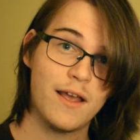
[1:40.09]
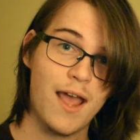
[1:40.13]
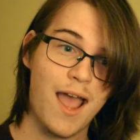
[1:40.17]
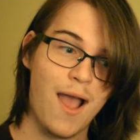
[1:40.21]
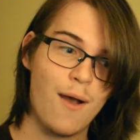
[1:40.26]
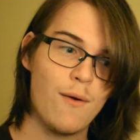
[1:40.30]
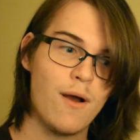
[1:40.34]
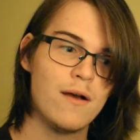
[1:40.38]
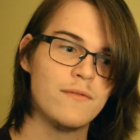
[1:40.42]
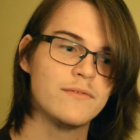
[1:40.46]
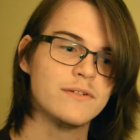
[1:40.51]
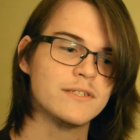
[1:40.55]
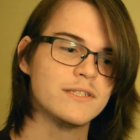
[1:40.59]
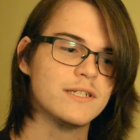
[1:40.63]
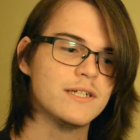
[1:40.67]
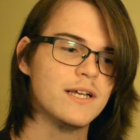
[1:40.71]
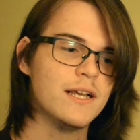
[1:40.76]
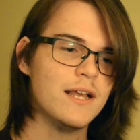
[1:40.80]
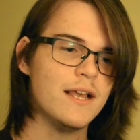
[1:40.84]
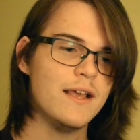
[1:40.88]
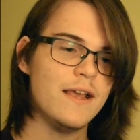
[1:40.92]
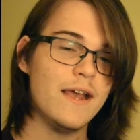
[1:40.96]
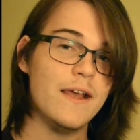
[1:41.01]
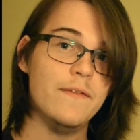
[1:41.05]
However,
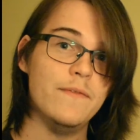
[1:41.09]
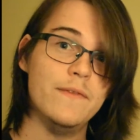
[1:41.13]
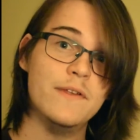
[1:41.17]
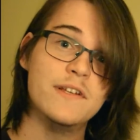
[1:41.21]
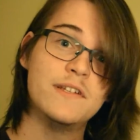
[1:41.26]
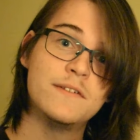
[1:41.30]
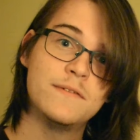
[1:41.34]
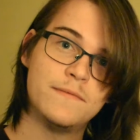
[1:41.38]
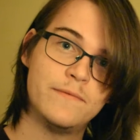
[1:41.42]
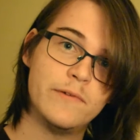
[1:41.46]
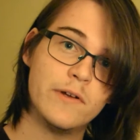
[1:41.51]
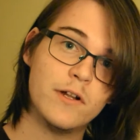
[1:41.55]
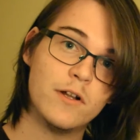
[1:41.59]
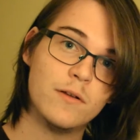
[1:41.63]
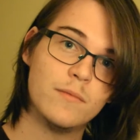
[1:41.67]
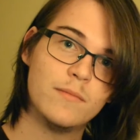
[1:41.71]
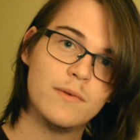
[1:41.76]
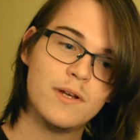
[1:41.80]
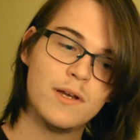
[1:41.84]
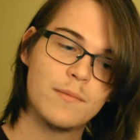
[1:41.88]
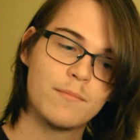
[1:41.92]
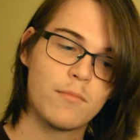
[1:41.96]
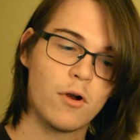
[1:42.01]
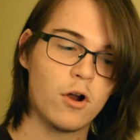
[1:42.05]
in this film,
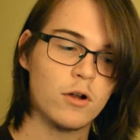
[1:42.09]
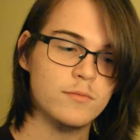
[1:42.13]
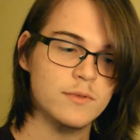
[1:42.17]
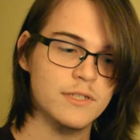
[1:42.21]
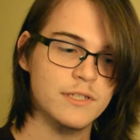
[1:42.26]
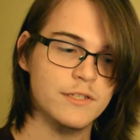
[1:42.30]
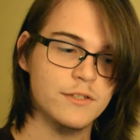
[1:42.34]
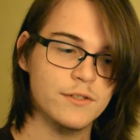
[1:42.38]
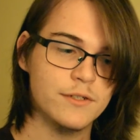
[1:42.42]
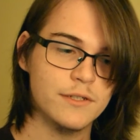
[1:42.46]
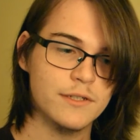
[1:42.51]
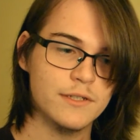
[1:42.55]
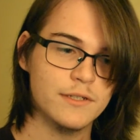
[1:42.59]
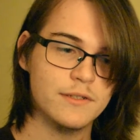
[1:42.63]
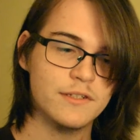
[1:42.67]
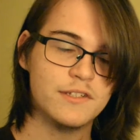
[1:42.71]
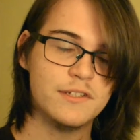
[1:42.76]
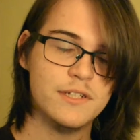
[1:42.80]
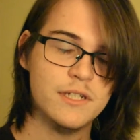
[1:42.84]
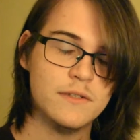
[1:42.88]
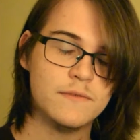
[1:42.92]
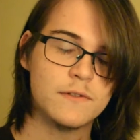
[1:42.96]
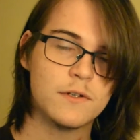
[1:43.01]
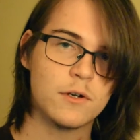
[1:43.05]
probably due to
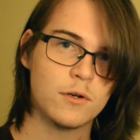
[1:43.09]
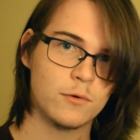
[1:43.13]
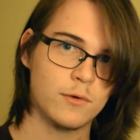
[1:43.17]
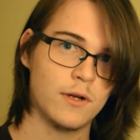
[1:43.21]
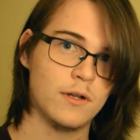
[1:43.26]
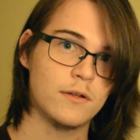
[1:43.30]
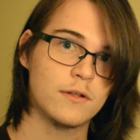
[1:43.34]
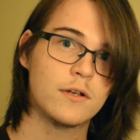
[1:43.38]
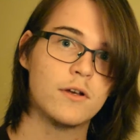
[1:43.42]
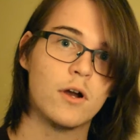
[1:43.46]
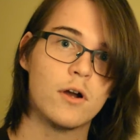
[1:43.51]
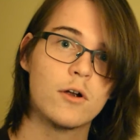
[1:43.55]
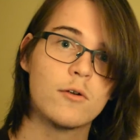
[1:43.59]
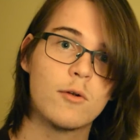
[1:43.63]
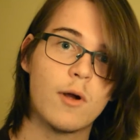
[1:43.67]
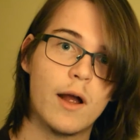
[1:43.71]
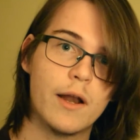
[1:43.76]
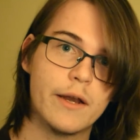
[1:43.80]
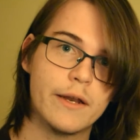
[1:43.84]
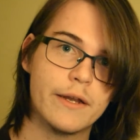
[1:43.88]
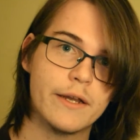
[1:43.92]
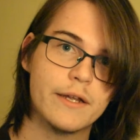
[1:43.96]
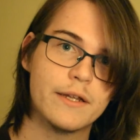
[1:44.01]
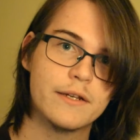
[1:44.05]
Steve Carell
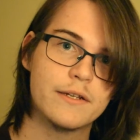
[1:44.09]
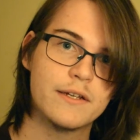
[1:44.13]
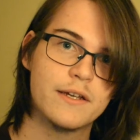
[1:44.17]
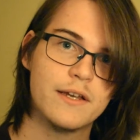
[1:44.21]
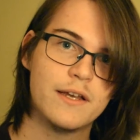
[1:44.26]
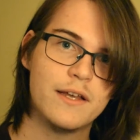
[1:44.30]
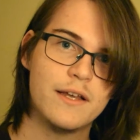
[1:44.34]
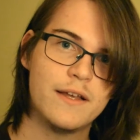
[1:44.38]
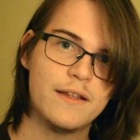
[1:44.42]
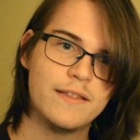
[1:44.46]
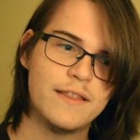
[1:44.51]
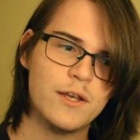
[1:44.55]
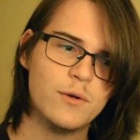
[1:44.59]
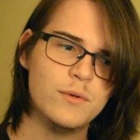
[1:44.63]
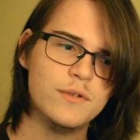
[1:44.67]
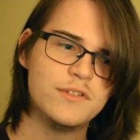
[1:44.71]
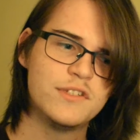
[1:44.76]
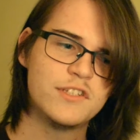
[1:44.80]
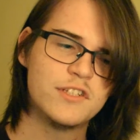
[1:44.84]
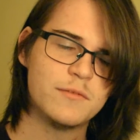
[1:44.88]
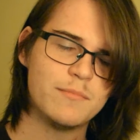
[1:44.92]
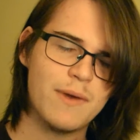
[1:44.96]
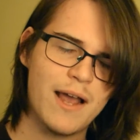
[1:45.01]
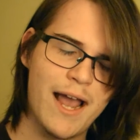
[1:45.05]
co-writing it, there was
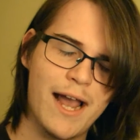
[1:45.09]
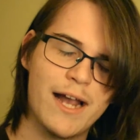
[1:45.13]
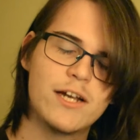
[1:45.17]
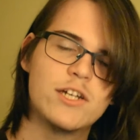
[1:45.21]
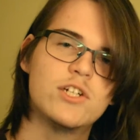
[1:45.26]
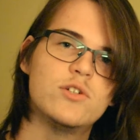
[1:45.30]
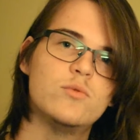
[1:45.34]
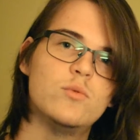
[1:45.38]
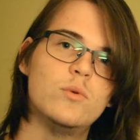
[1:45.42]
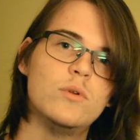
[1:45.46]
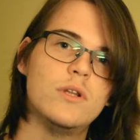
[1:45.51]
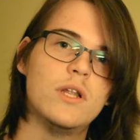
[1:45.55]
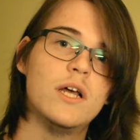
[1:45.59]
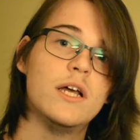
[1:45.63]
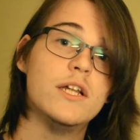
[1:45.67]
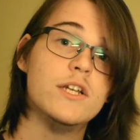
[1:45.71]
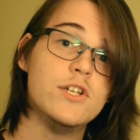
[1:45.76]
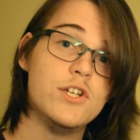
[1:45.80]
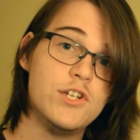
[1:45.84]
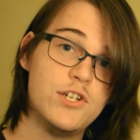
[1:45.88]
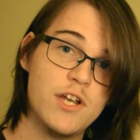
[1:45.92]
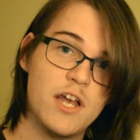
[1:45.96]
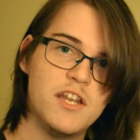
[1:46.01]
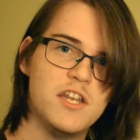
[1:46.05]
some actual,
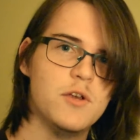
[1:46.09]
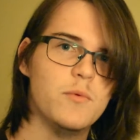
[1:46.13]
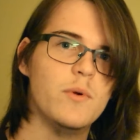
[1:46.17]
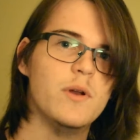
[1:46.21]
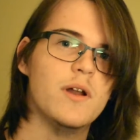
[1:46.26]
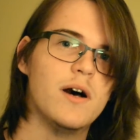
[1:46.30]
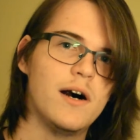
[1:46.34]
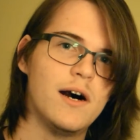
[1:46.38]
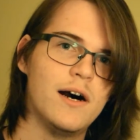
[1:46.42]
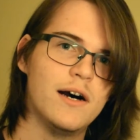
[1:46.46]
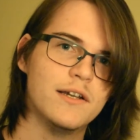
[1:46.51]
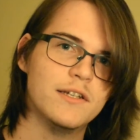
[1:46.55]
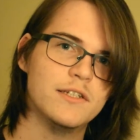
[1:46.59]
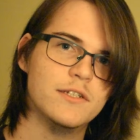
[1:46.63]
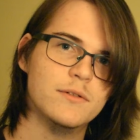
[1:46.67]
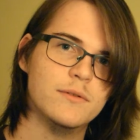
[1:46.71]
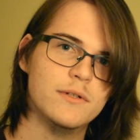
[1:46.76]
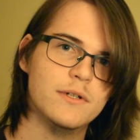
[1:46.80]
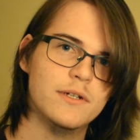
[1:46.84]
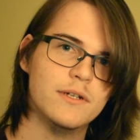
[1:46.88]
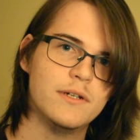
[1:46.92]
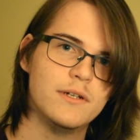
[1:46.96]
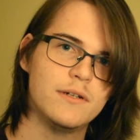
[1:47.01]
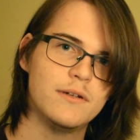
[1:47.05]
genuine heart to
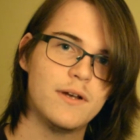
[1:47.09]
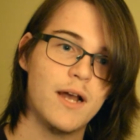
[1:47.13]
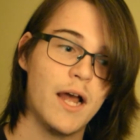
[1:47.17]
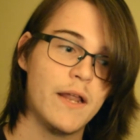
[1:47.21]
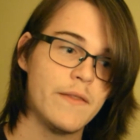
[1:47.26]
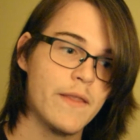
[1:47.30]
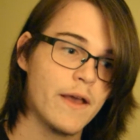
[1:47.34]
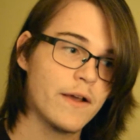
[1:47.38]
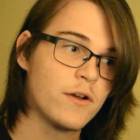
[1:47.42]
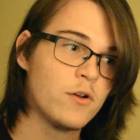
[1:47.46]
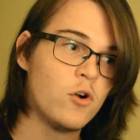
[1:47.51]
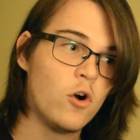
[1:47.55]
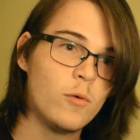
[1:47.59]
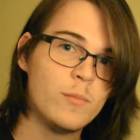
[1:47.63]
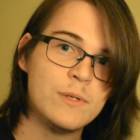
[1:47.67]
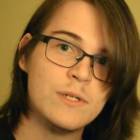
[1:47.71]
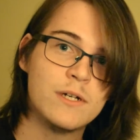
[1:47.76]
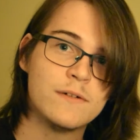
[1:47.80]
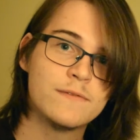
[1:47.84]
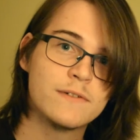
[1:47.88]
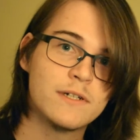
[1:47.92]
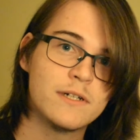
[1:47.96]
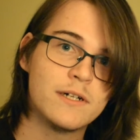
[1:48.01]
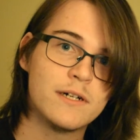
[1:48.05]
it, and that caught me
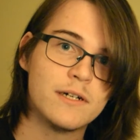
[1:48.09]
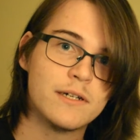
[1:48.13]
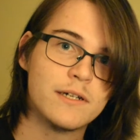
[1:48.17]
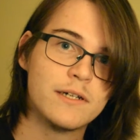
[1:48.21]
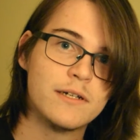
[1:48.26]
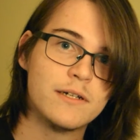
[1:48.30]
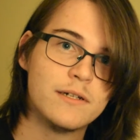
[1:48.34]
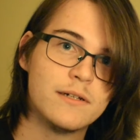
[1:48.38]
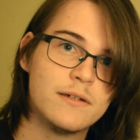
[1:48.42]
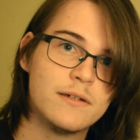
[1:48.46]
off guard.